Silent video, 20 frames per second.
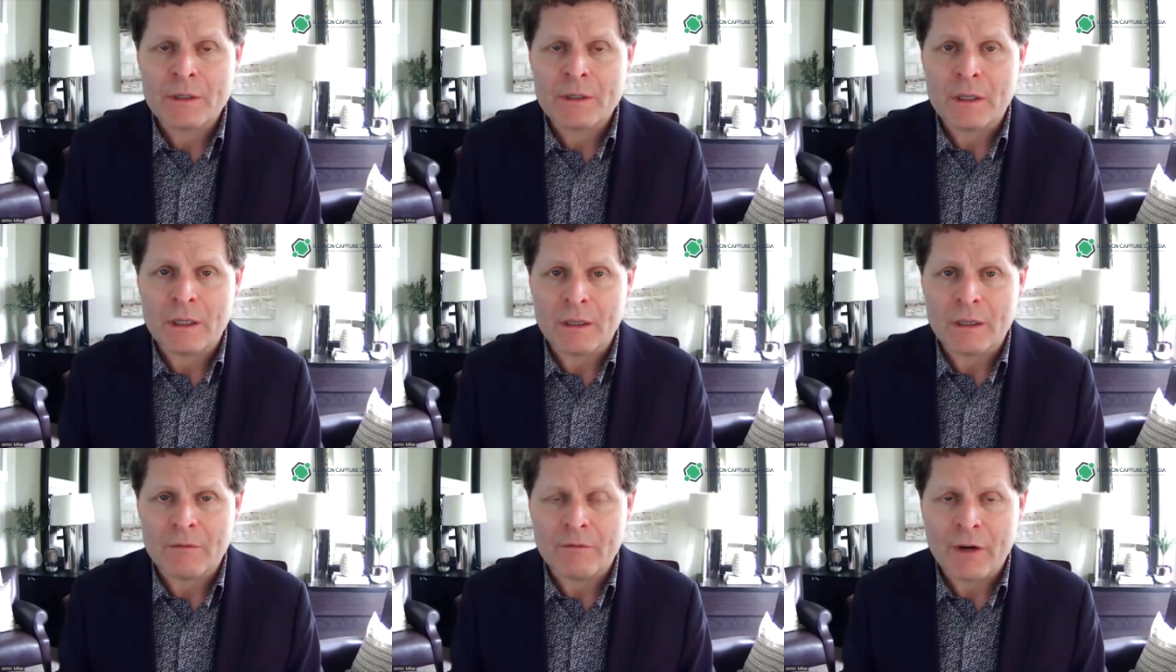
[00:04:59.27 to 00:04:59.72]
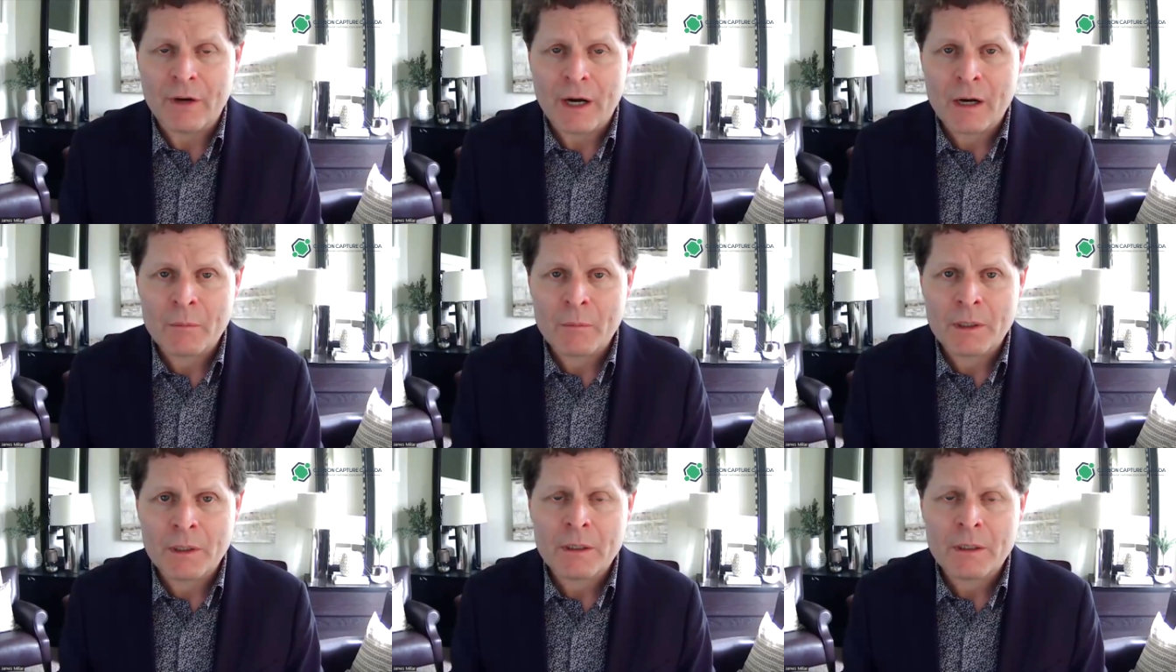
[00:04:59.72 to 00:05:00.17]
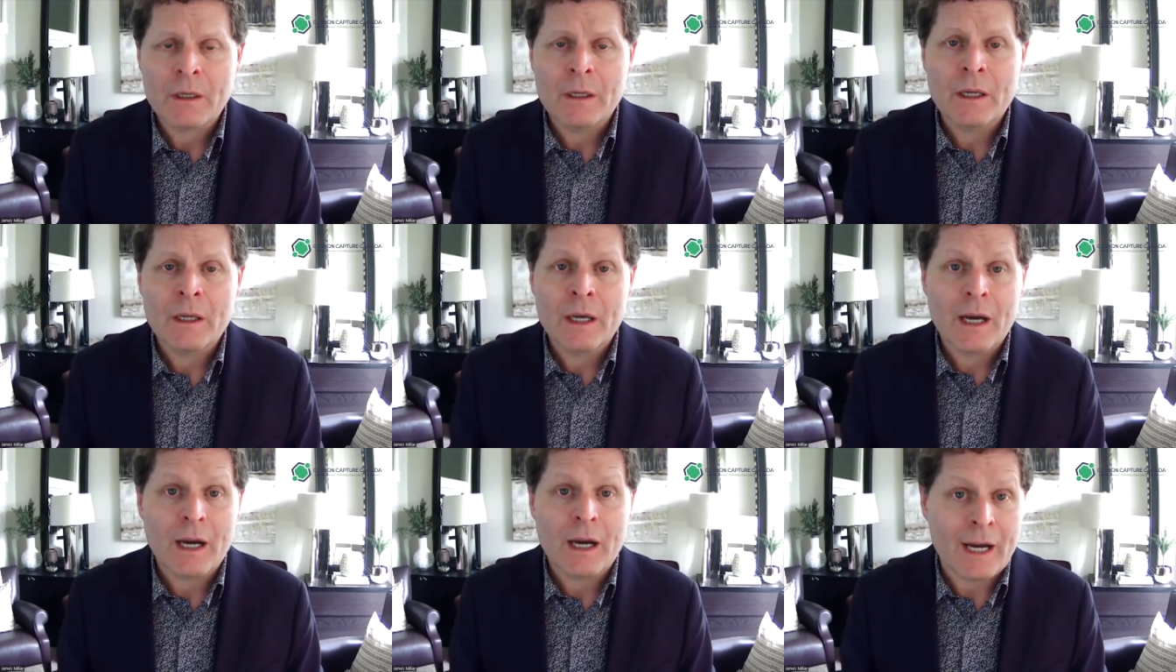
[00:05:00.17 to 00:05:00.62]
to the environment.
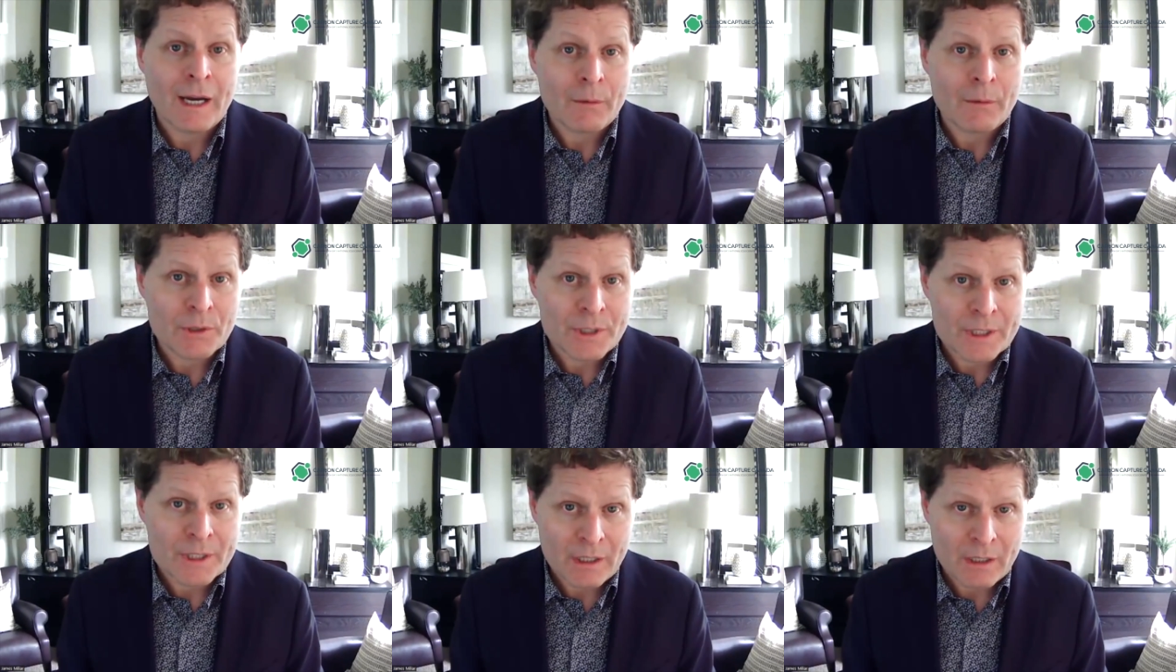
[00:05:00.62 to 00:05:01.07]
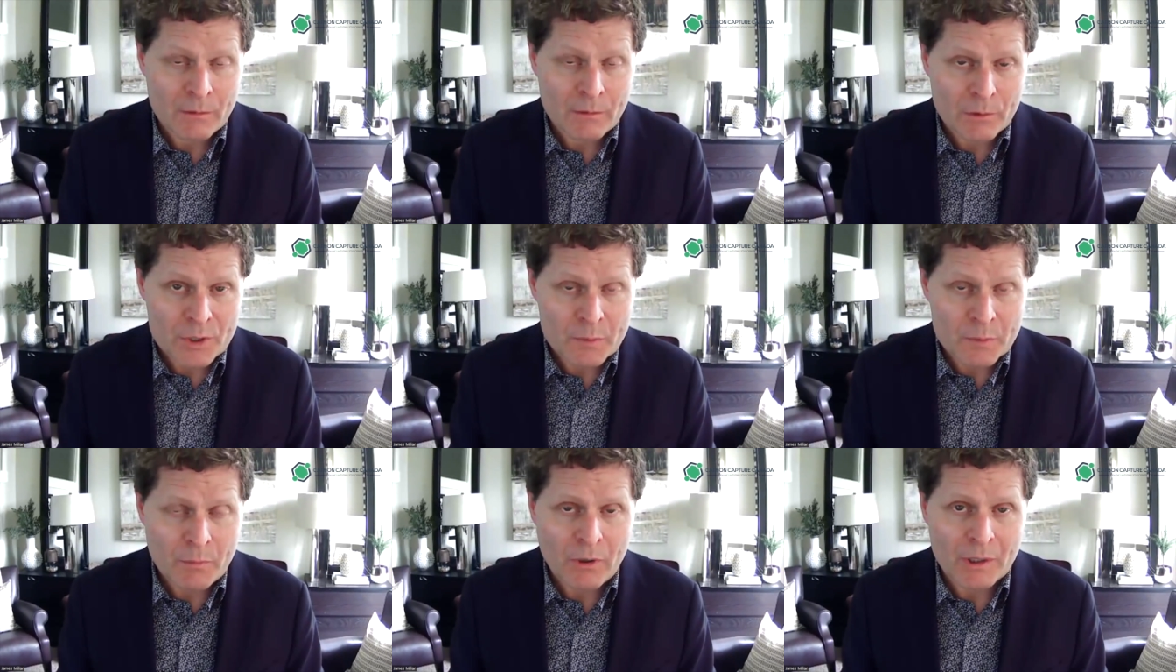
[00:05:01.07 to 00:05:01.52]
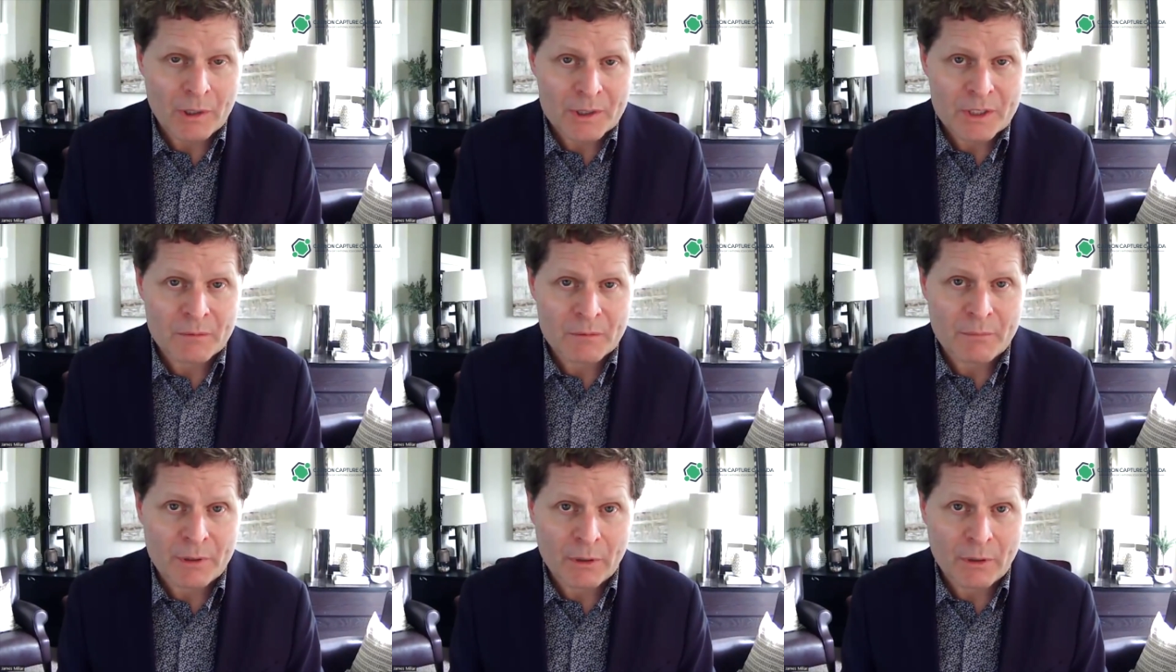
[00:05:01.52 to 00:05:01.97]
I would say a
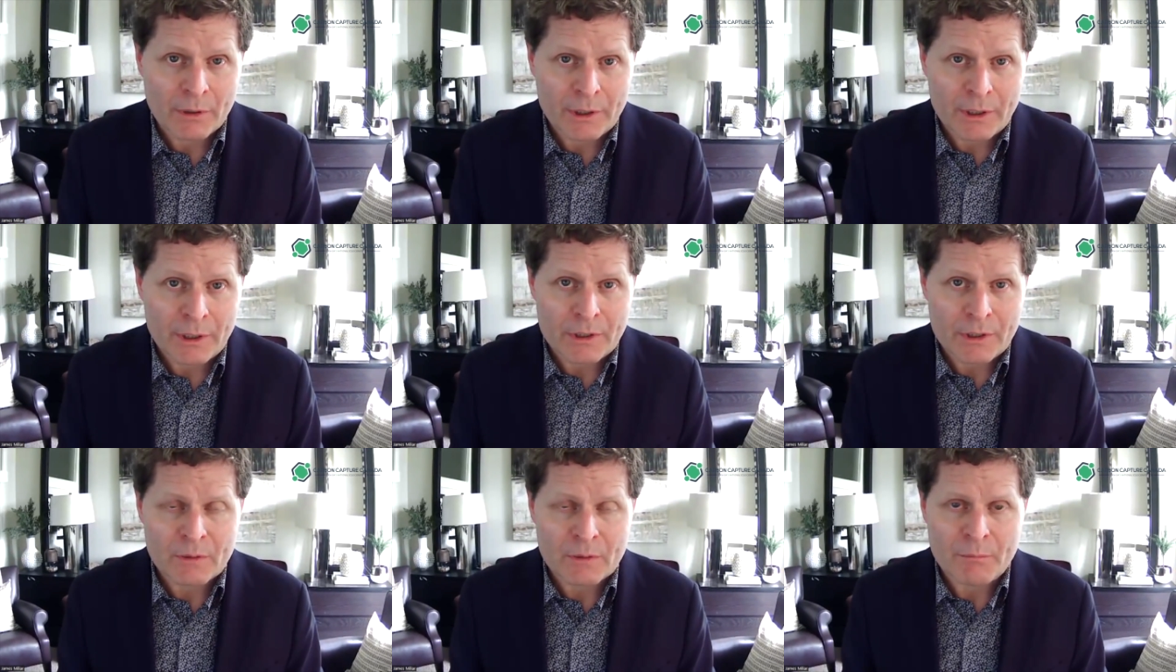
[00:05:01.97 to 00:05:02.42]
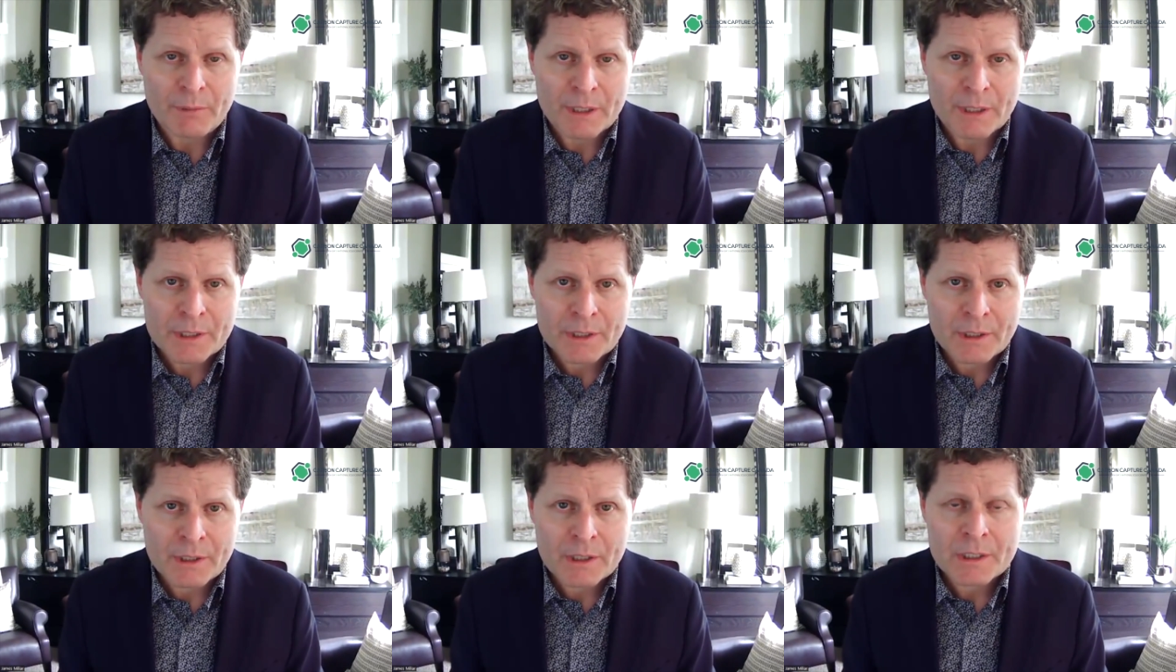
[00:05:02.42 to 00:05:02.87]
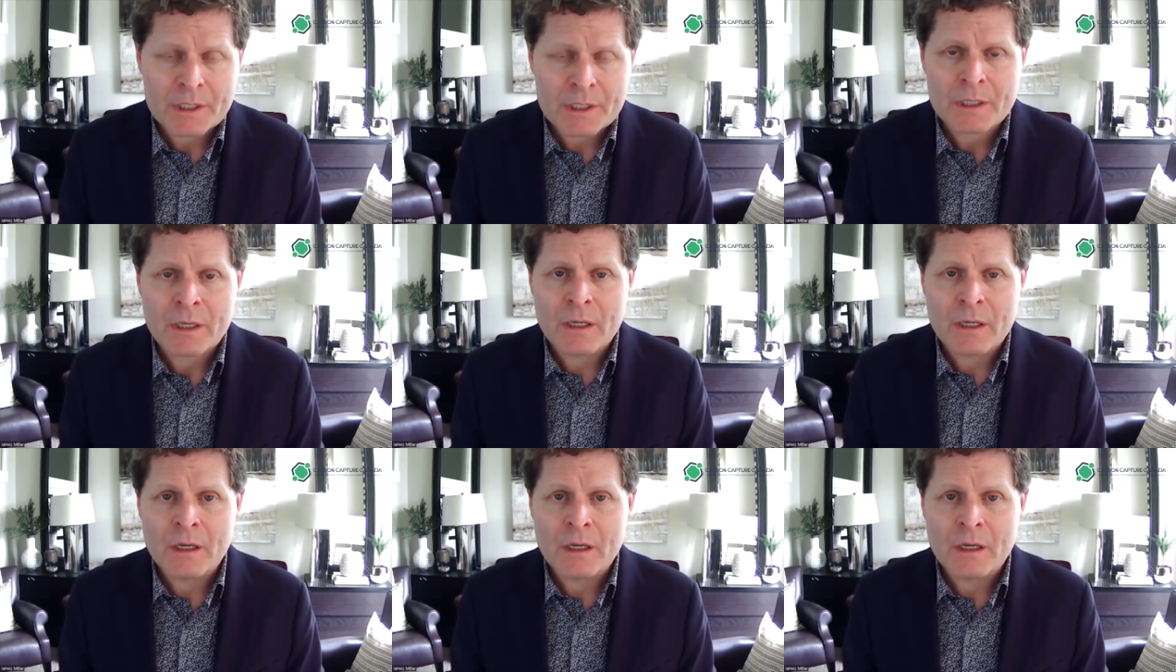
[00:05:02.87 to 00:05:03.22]
responsibility to business,